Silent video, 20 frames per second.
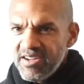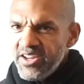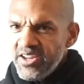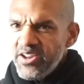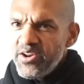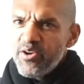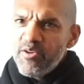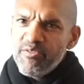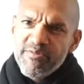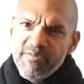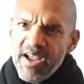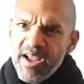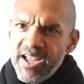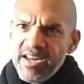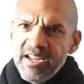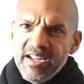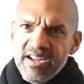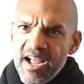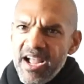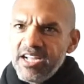you know,
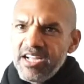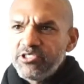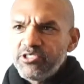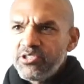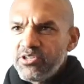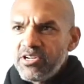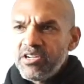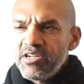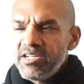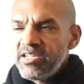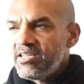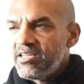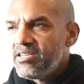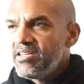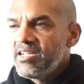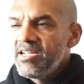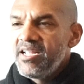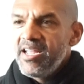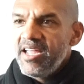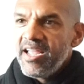fighting Hydra
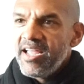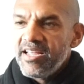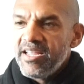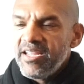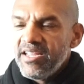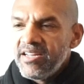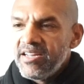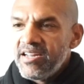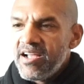in